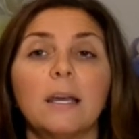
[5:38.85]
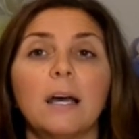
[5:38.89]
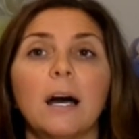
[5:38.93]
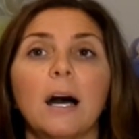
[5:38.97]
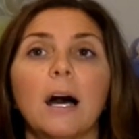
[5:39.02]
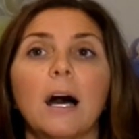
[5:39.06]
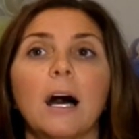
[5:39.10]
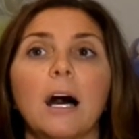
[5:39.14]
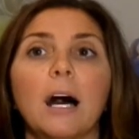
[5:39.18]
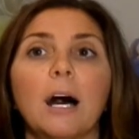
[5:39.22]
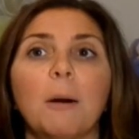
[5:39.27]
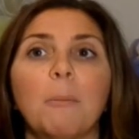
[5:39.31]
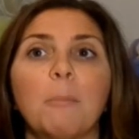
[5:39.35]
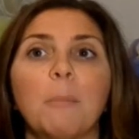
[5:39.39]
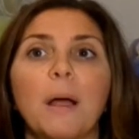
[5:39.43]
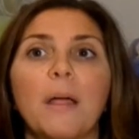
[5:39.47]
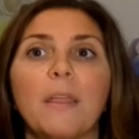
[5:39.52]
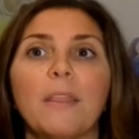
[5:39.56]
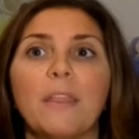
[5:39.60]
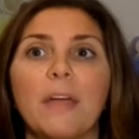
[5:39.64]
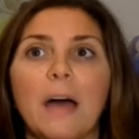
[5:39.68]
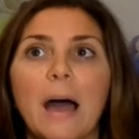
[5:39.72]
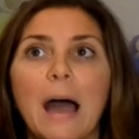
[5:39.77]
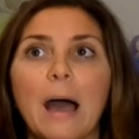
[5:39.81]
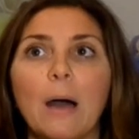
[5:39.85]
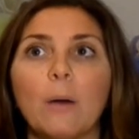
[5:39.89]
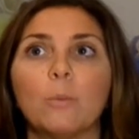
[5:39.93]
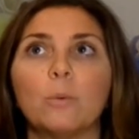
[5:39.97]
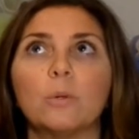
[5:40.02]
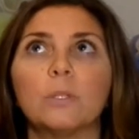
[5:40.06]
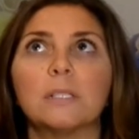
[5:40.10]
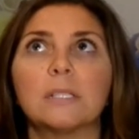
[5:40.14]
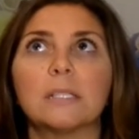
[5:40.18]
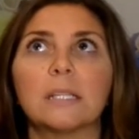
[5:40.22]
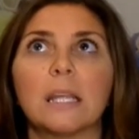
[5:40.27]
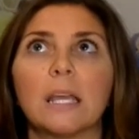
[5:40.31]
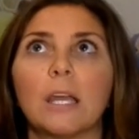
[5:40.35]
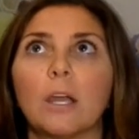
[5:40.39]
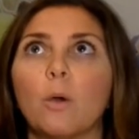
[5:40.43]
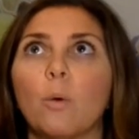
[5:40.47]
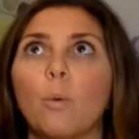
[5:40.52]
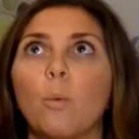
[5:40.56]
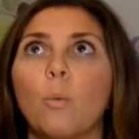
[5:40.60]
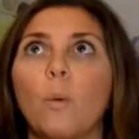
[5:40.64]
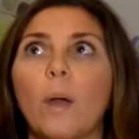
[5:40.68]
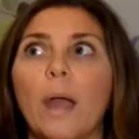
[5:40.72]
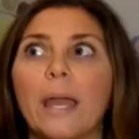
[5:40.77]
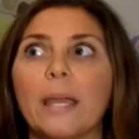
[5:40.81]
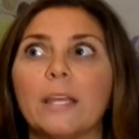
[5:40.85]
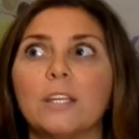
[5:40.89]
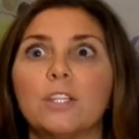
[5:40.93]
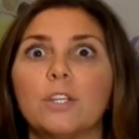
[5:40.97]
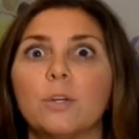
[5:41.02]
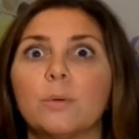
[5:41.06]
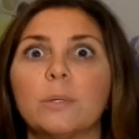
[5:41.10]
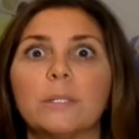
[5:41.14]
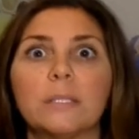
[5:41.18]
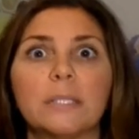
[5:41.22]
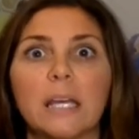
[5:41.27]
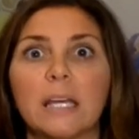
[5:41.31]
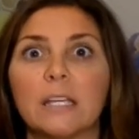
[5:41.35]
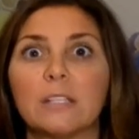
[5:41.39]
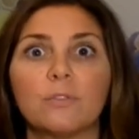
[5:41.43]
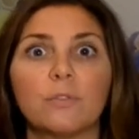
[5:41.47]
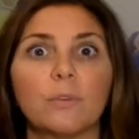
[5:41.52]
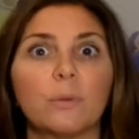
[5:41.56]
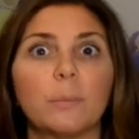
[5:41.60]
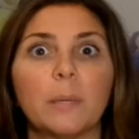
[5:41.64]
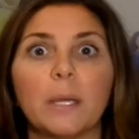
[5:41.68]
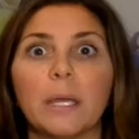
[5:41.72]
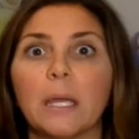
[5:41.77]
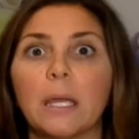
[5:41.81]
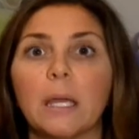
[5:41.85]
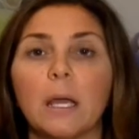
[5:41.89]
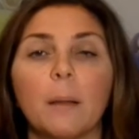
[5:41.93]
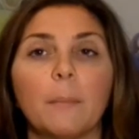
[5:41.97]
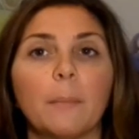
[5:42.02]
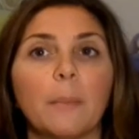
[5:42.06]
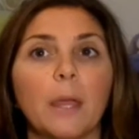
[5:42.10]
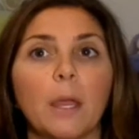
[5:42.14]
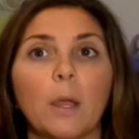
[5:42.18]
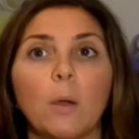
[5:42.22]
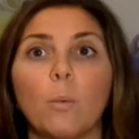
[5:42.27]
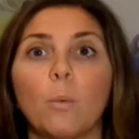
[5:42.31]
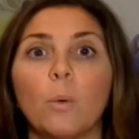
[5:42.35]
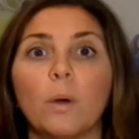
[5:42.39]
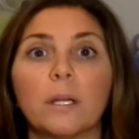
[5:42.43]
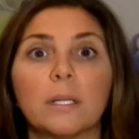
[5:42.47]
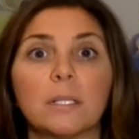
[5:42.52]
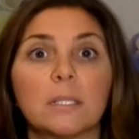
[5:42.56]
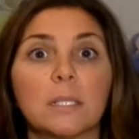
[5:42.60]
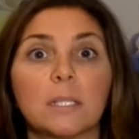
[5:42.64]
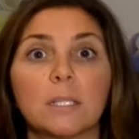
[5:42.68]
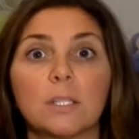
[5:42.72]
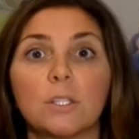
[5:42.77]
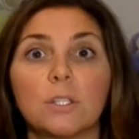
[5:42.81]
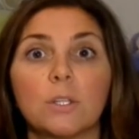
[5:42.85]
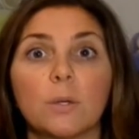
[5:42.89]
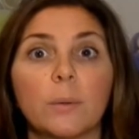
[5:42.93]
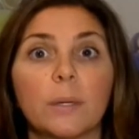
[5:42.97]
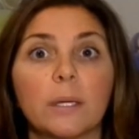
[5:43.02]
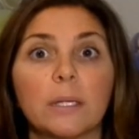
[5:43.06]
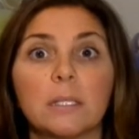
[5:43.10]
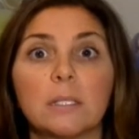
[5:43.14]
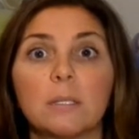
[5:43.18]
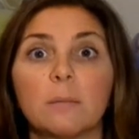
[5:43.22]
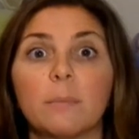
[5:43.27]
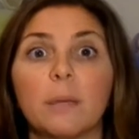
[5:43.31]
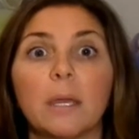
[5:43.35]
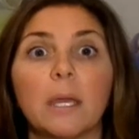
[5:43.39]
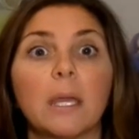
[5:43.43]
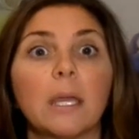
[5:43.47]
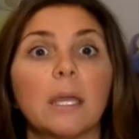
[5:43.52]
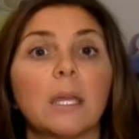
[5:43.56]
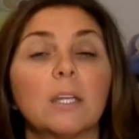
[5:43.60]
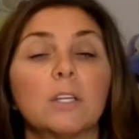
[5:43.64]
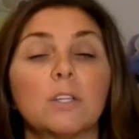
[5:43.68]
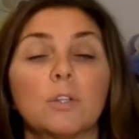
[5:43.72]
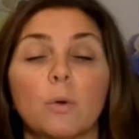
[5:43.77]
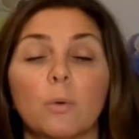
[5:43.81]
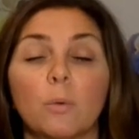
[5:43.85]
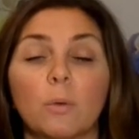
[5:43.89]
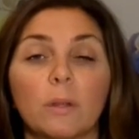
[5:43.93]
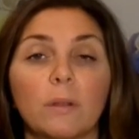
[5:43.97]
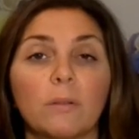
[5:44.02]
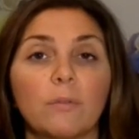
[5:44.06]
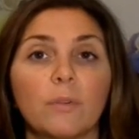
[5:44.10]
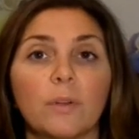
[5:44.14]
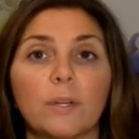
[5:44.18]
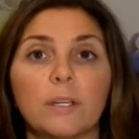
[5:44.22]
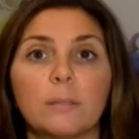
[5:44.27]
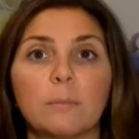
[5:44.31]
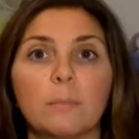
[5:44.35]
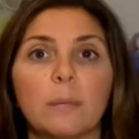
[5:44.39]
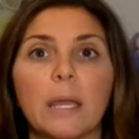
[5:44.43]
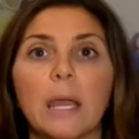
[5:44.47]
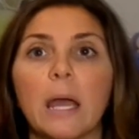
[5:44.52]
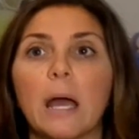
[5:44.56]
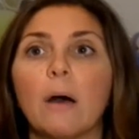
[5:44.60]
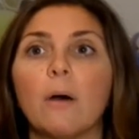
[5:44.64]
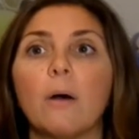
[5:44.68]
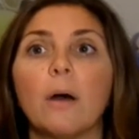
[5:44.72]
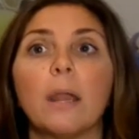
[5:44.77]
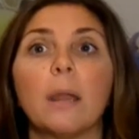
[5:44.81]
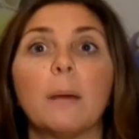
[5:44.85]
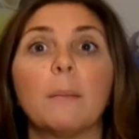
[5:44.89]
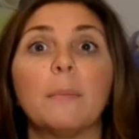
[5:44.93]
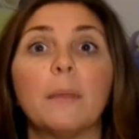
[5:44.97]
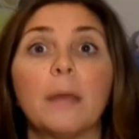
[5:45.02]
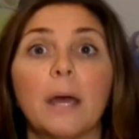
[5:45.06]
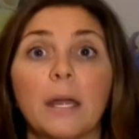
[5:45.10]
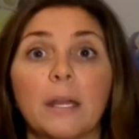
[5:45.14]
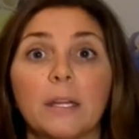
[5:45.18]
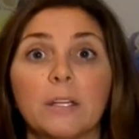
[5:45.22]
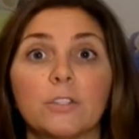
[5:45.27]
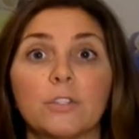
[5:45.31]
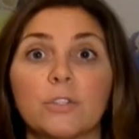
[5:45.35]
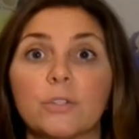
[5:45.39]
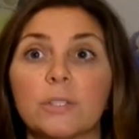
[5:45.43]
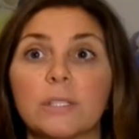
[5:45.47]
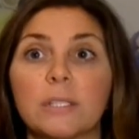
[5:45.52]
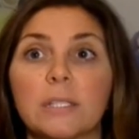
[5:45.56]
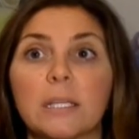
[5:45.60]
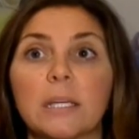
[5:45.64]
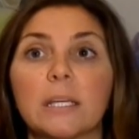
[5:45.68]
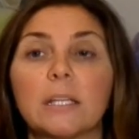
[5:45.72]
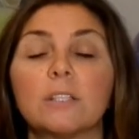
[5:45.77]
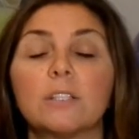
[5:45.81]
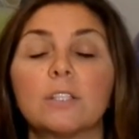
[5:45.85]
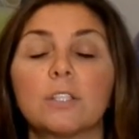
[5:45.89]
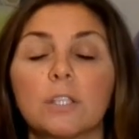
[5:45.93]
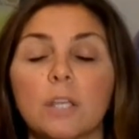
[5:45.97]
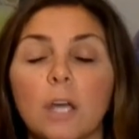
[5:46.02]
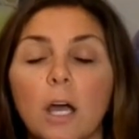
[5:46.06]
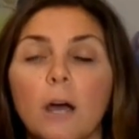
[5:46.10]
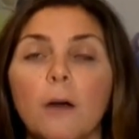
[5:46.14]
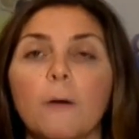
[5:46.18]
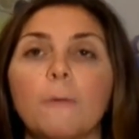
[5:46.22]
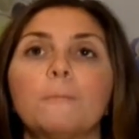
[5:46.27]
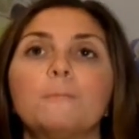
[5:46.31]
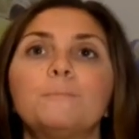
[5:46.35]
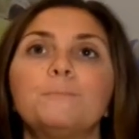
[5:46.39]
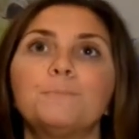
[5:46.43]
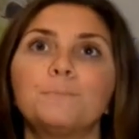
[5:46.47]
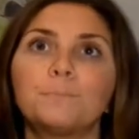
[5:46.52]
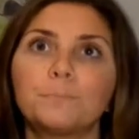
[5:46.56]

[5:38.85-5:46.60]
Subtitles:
That was way too intense for me. I'm like, what is this doing to me? It totally freaked me out, and I'm not interested. So